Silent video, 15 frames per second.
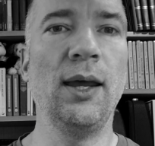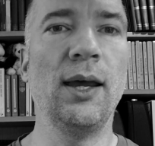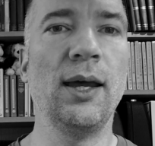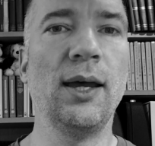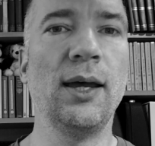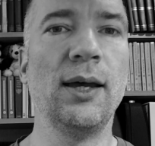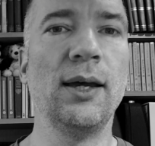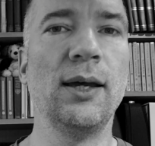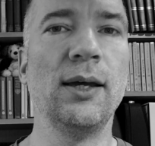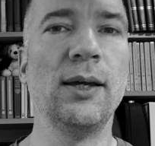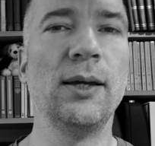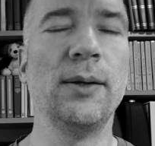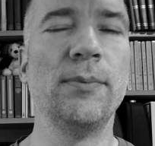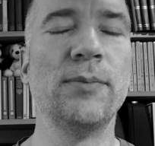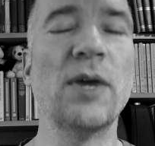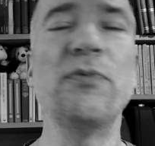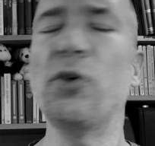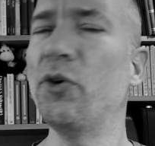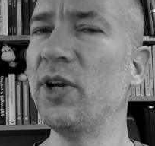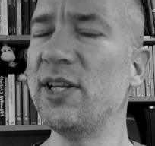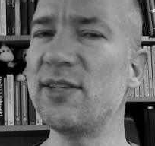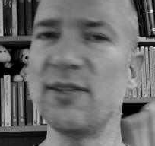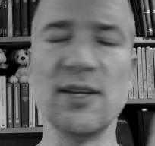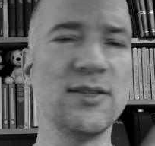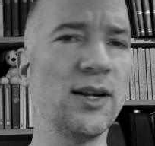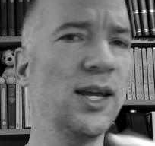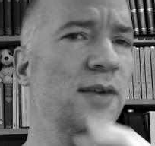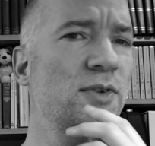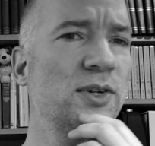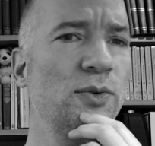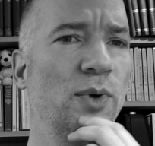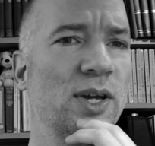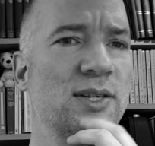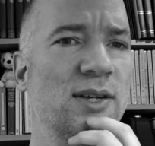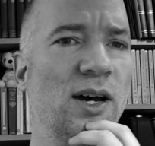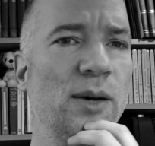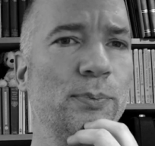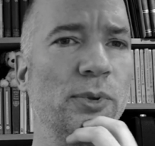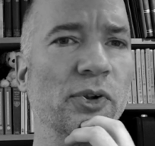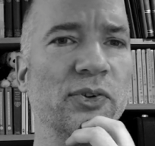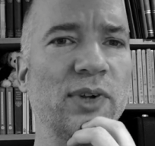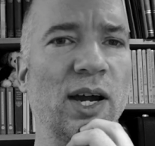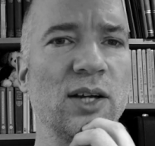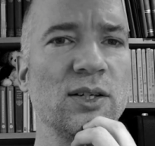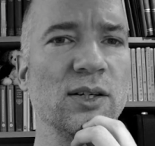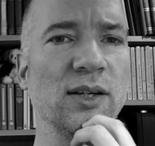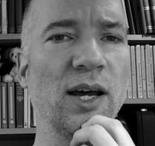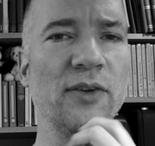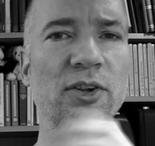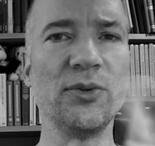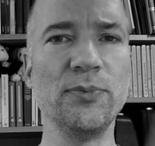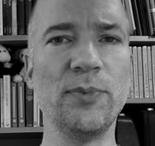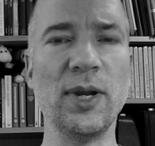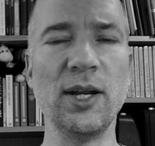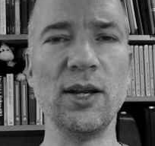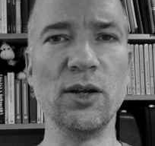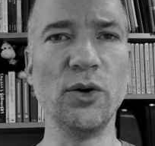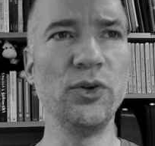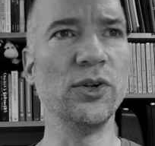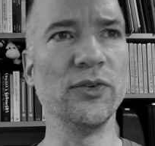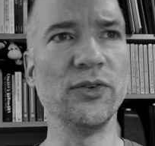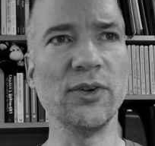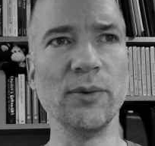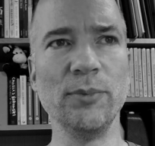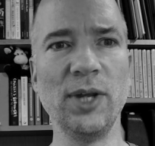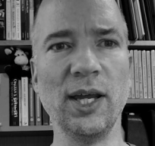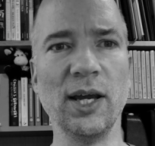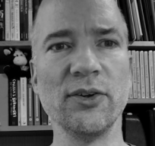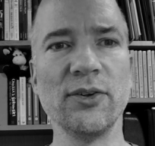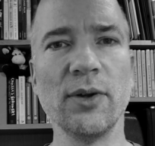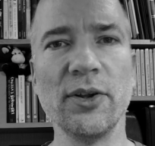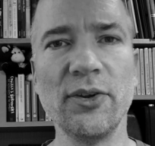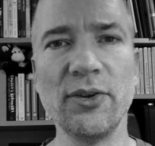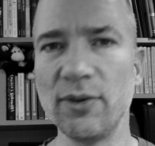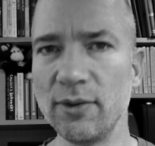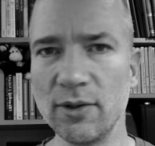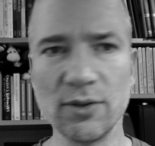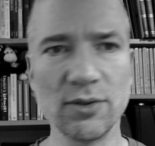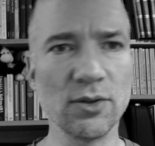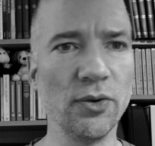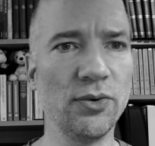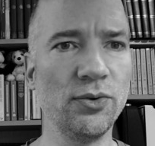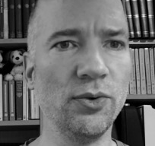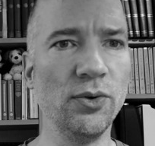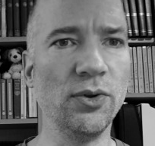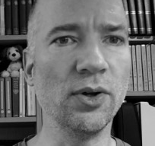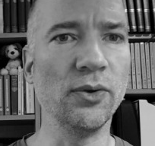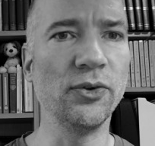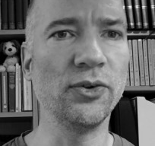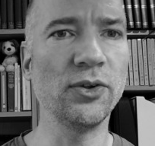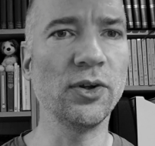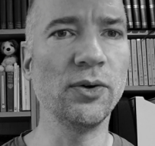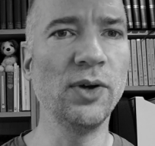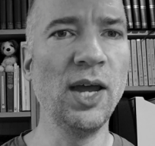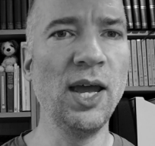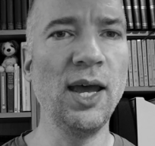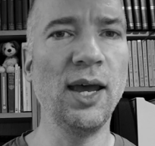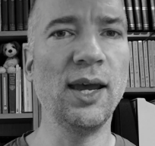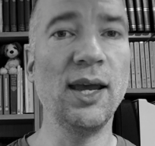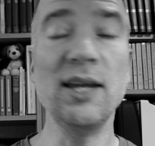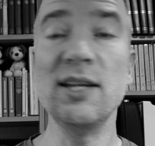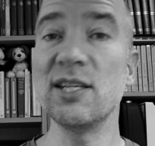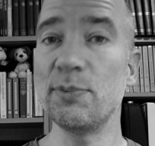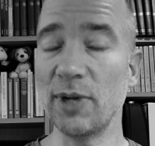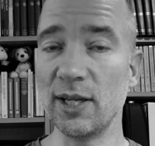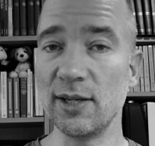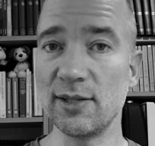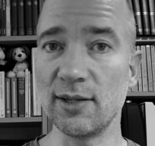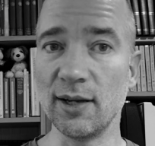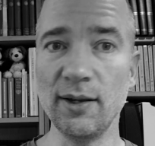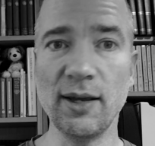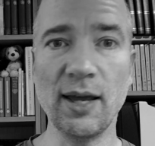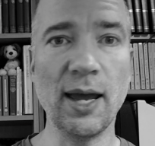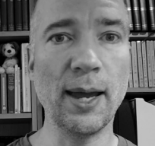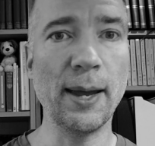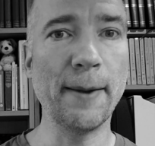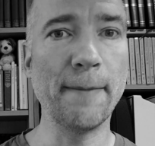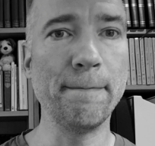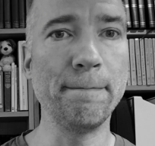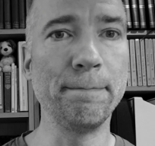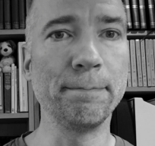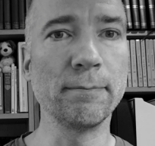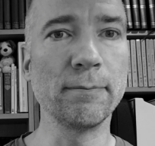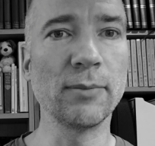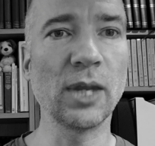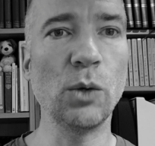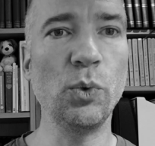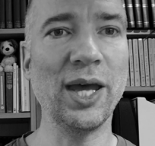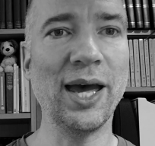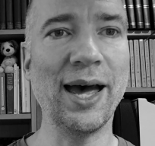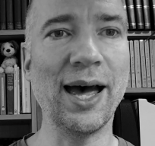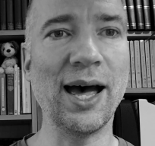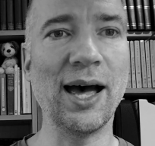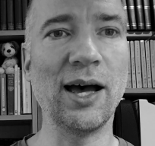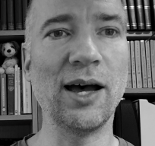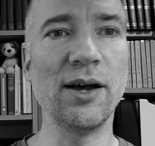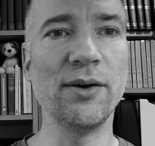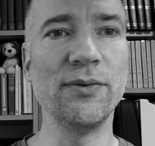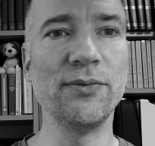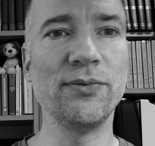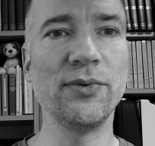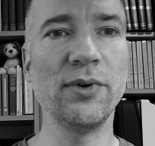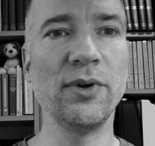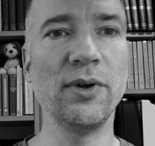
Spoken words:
For instance, I'll give a few examples. Actually, I just made a note of some here, so I'll just go through those. So in Spenser, we have